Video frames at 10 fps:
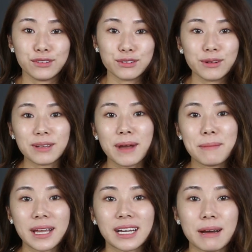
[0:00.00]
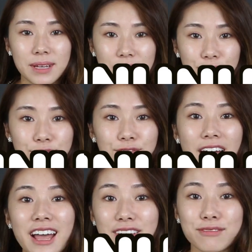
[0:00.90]
doing my makeup in
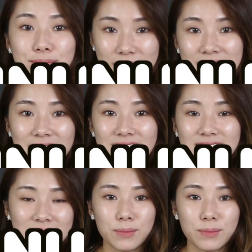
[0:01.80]
5 minutes.